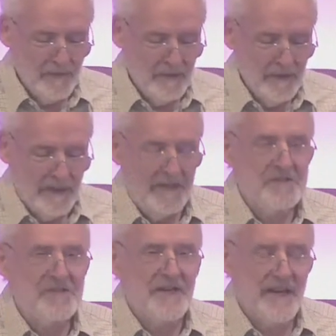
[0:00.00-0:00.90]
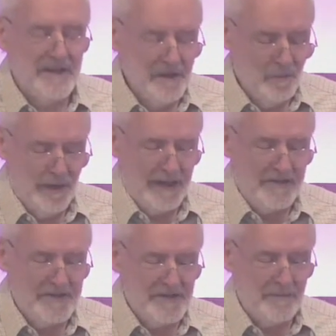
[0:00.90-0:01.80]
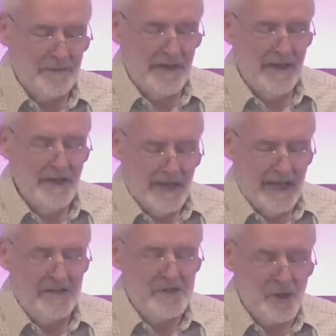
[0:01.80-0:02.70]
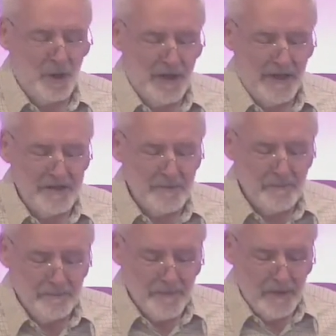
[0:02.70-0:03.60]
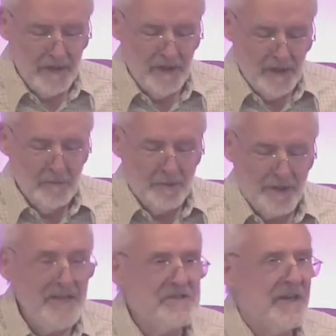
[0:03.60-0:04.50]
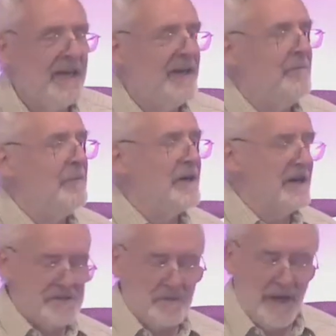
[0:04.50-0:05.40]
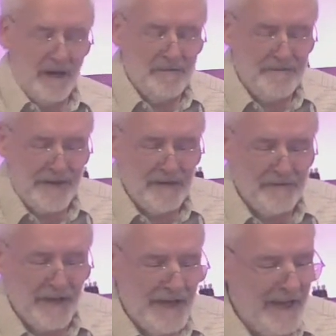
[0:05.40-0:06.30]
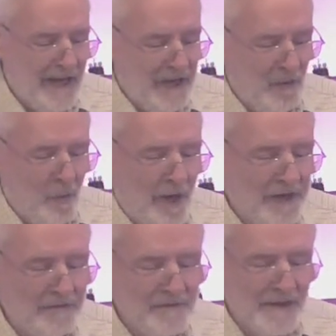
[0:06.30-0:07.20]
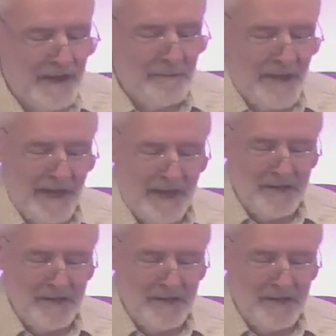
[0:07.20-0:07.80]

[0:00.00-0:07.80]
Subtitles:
Instead, we can simply enjoy it, praising him because we are fearfully and wonderfully made.